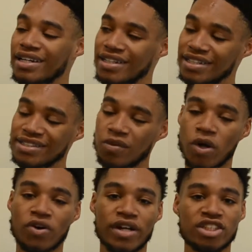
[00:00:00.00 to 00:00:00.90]
Needs to
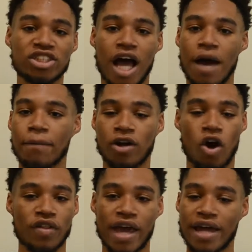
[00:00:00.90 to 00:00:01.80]
work on that shot, but
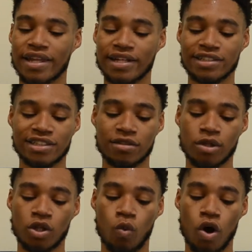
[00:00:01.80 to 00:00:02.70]
all the athleticism
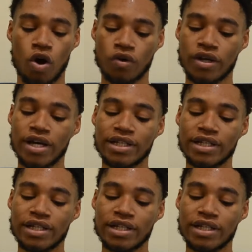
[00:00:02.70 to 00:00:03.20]
in the world.